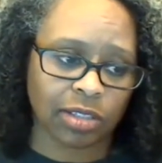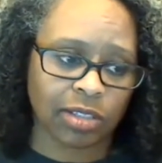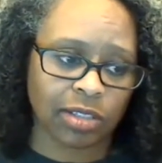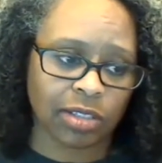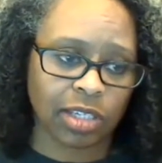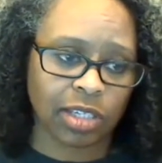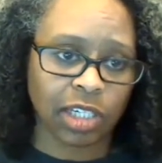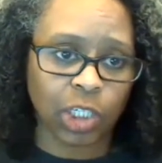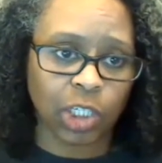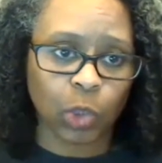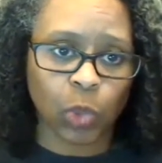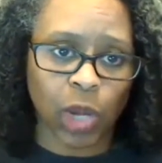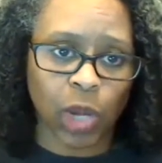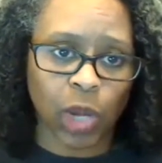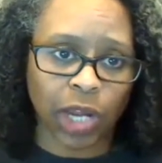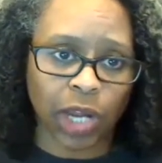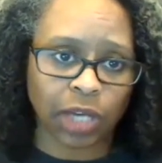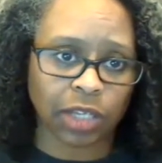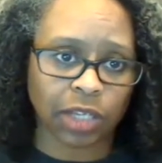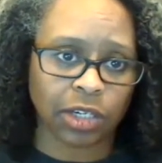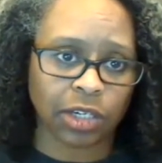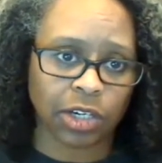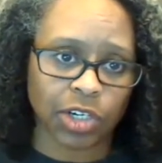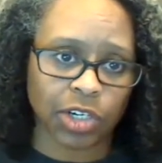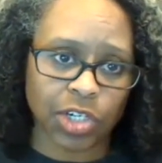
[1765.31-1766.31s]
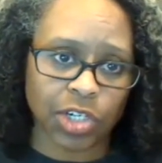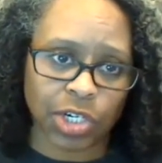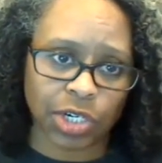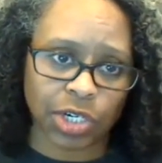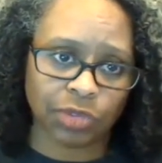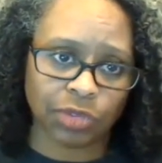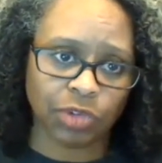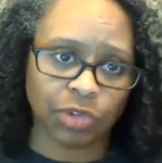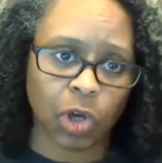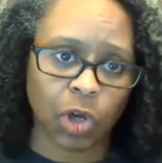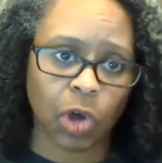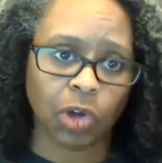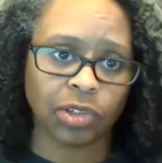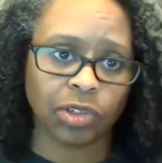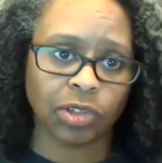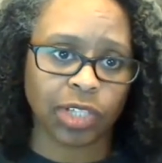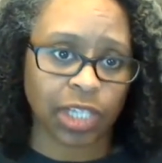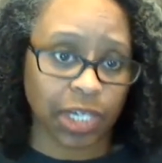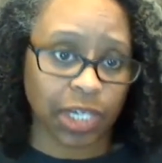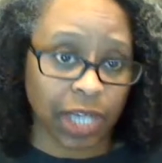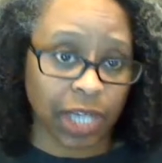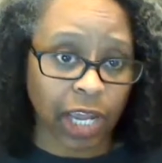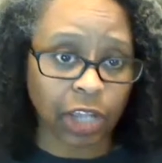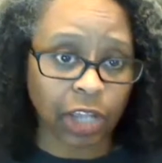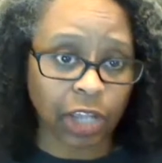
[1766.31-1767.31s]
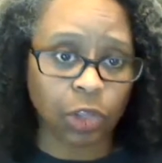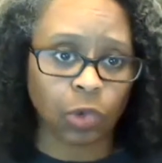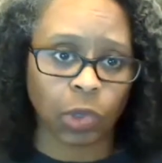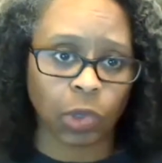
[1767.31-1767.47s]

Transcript: citywide initiative called Connect